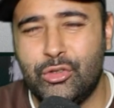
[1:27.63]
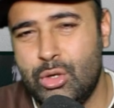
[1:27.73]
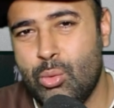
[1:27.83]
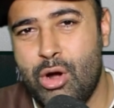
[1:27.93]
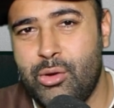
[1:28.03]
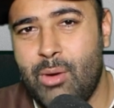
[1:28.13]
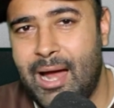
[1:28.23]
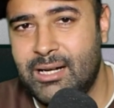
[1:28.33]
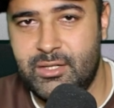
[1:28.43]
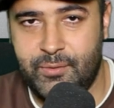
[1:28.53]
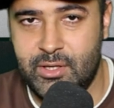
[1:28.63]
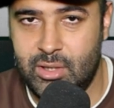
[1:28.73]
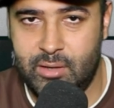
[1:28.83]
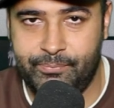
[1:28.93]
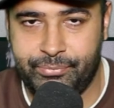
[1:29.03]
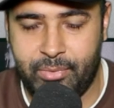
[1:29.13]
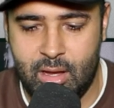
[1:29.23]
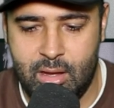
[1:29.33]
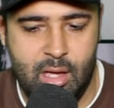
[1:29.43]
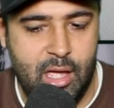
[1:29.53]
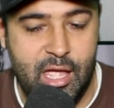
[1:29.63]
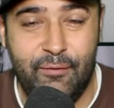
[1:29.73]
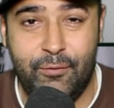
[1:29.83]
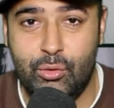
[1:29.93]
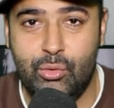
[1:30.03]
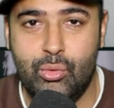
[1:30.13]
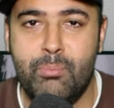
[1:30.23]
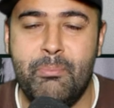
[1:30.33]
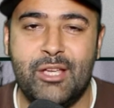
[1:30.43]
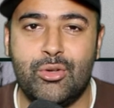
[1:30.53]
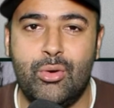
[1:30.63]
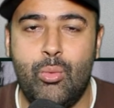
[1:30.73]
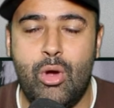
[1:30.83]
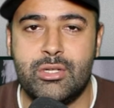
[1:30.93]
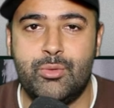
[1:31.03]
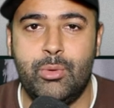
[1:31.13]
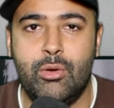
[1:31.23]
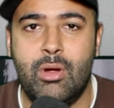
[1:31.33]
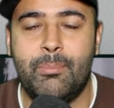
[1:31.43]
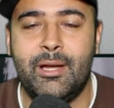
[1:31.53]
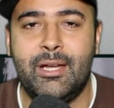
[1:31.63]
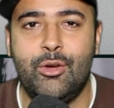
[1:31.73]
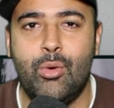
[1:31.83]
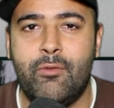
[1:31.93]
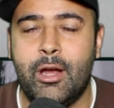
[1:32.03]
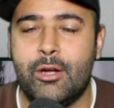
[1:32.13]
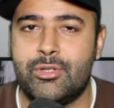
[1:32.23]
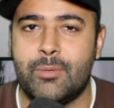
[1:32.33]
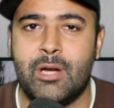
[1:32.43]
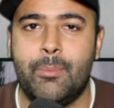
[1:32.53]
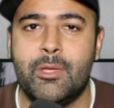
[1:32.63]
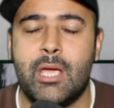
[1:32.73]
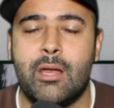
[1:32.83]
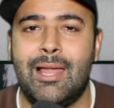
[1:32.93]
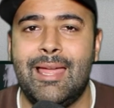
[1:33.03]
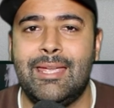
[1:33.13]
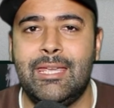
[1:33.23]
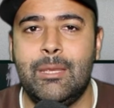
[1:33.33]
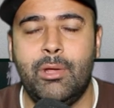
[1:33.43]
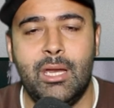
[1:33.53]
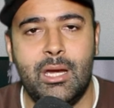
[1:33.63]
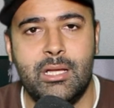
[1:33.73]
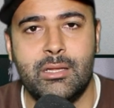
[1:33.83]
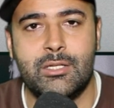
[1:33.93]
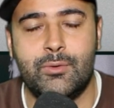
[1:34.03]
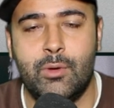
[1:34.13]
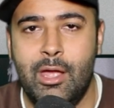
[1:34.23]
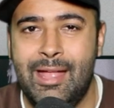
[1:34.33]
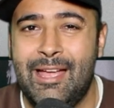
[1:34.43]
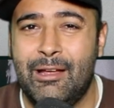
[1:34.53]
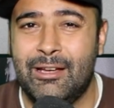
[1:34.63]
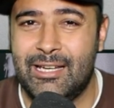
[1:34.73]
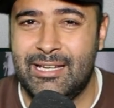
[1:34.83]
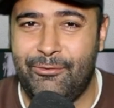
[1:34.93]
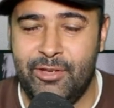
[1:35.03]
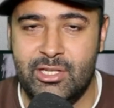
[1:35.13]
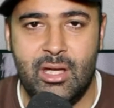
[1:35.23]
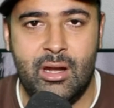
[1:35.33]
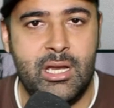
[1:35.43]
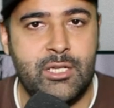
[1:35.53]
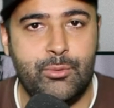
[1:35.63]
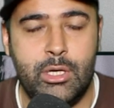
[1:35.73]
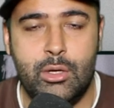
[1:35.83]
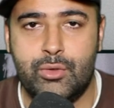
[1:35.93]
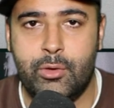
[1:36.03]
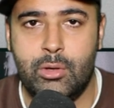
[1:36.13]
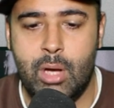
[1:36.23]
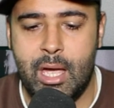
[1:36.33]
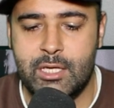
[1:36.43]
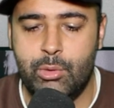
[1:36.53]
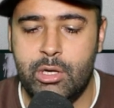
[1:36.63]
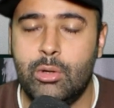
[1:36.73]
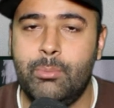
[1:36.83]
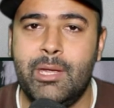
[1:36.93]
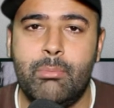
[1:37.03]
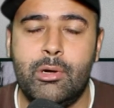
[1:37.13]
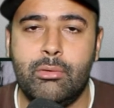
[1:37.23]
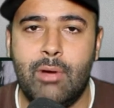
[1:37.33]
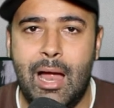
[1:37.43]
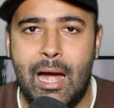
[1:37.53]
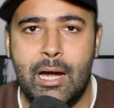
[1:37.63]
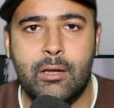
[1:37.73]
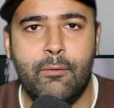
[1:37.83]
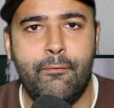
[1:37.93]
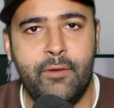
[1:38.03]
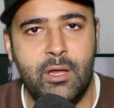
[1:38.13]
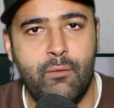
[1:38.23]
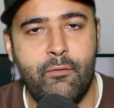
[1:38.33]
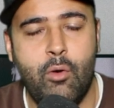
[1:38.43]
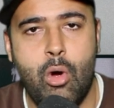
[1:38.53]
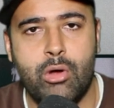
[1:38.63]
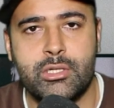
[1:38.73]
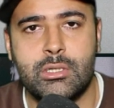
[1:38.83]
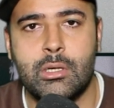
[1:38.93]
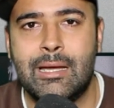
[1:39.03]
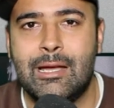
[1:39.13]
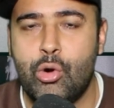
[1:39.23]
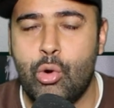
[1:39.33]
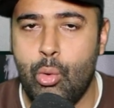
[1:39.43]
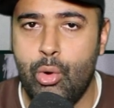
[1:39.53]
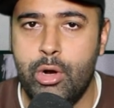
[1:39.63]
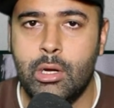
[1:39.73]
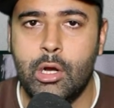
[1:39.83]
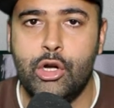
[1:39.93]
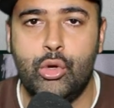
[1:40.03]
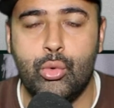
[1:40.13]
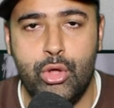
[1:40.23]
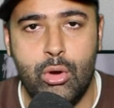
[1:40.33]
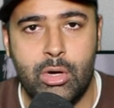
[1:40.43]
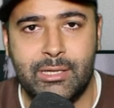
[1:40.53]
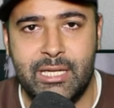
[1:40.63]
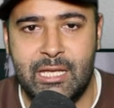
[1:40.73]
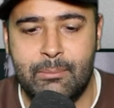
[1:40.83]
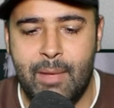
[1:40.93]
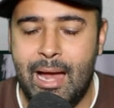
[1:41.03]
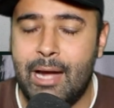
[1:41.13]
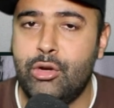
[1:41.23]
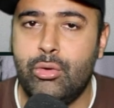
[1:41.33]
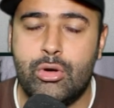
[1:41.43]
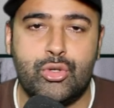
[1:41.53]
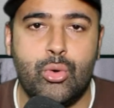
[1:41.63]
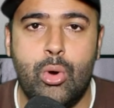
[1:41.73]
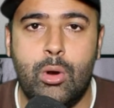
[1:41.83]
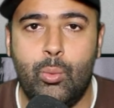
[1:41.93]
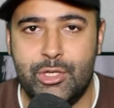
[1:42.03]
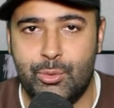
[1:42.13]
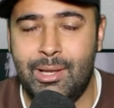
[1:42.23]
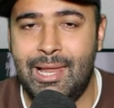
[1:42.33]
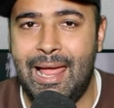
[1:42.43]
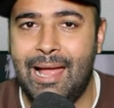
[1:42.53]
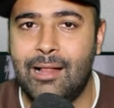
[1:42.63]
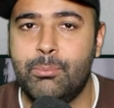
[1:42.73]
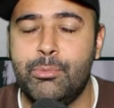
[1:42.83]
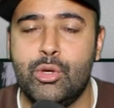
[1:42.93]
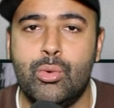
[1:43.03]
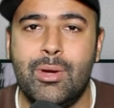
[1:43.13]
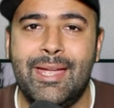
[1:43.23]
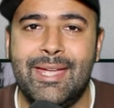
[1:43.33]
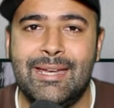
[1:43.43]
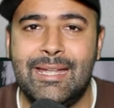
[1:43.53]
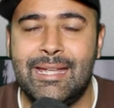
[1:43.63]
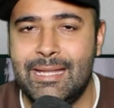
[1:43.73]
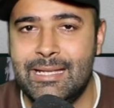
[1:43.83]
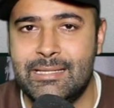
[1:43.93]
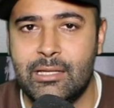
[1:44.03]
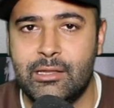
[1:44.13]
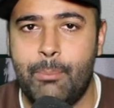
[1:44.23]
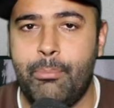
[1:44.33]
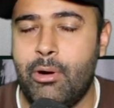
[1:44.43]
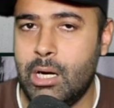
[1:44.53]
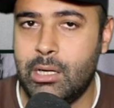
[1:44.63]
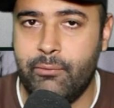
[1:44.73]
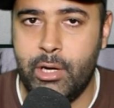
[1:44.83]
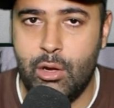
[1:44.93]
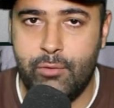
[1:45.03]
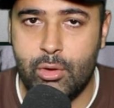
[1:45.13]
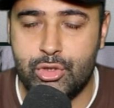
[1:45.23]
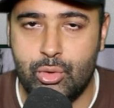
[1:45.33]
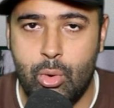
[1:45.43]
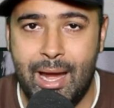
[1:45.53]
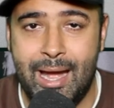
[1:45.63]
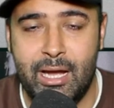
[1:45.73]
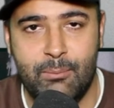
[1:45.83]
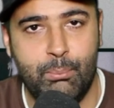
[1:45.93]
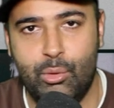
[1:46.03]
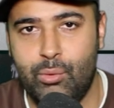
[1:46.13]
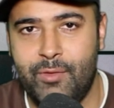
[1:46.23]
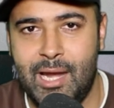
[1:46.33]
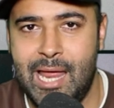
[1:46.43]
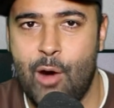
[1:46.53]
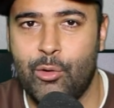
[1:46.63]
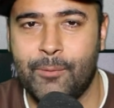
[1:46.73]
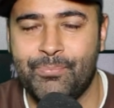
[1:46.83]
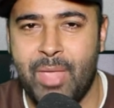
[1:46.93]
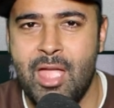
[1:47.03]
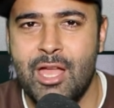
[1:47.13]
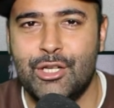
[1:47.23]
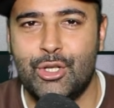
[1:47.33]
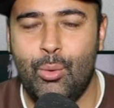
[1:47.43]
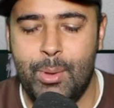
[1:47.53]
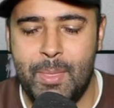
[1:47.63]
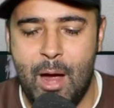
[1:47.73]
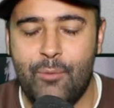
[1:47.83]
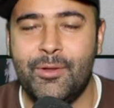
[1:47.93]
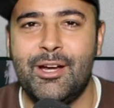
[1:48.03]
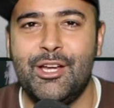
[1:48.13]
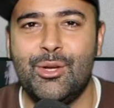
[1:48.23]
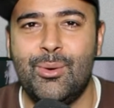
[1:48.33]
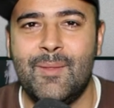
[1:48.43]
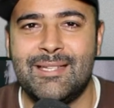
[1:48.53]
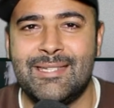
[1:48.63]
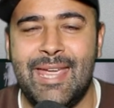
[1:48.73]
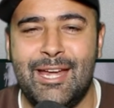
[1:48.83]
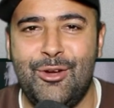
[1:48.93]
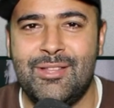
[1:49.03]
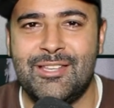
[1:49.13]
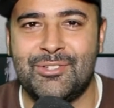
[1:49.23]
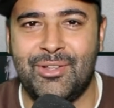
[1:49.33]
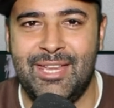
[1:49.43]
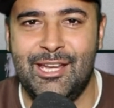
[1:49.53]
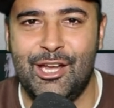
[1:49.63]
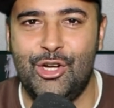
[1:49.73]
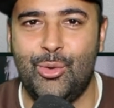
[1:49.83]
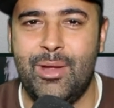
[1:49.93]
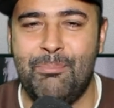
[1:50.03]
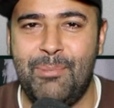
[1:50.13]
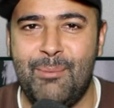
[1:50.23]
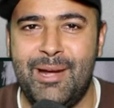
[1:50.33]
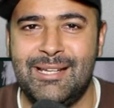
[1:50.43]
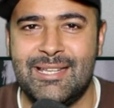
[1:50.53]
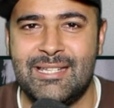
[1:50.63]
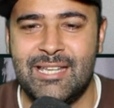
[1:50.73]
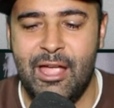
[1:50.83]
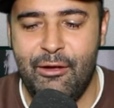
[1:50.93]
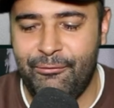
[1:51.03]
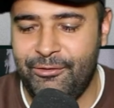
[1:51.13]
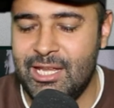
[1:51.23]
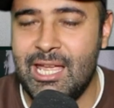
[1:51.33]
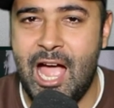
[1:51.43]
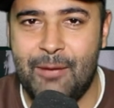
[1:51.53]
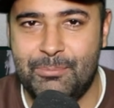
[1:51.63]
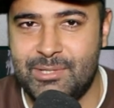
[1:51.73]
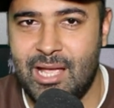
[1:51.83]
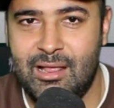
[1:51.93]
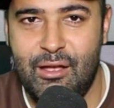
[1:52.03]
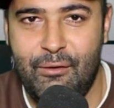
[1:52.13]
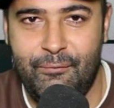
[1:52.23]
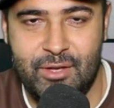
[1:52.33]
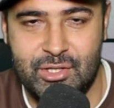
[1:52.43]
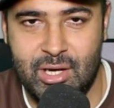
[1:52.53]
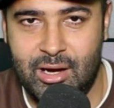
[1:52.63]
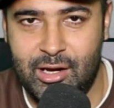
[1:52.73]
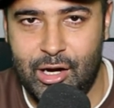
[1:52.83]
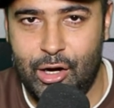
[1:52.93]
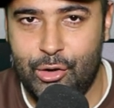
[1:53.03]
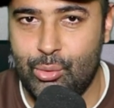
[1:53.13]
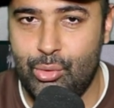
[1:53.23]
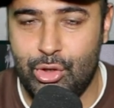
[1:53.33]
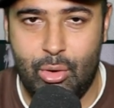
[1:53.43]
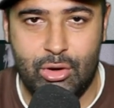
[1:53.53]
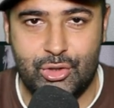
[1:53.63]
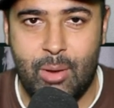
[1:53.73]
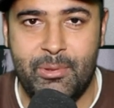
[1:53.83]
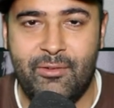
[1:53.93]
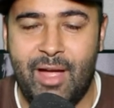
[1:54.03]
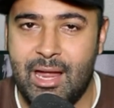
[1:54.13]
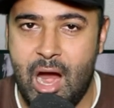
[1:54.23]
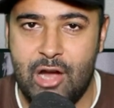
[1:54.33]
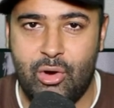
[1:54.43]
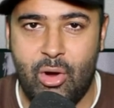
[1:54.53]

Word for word: Do you want to add this feature? If you do, make sure to watch this video completely. Don't forget to subscribe to the channel. I keep creating this feature release videos for you guys where you'll be able to add free of cost code to your theme and to your store, which will help you increase the productivity of your store and improve the layout. So without further ado, let's get into the screen to implement this free upsell feature to your Shopify cart